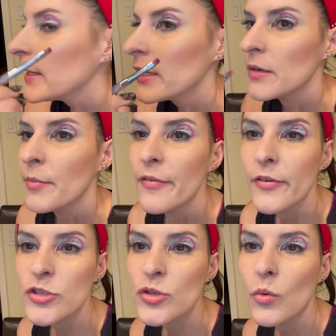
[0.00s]
I did my
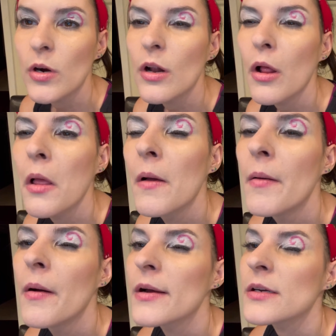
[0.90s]
first swirl,
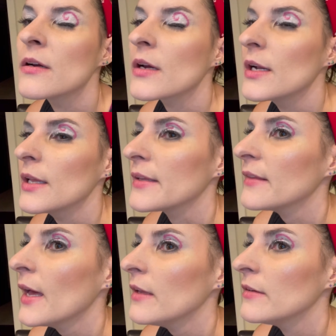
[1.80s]
kind of like
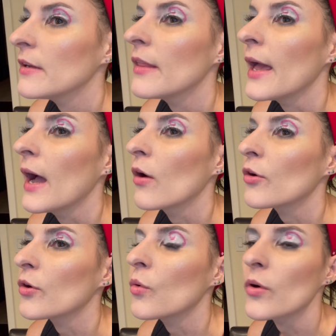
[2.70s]
that, into the
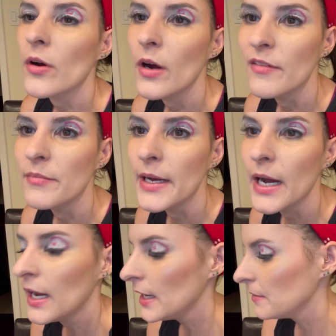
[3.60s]
outer corner of my
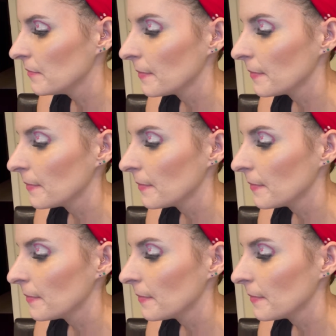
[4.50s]
eye.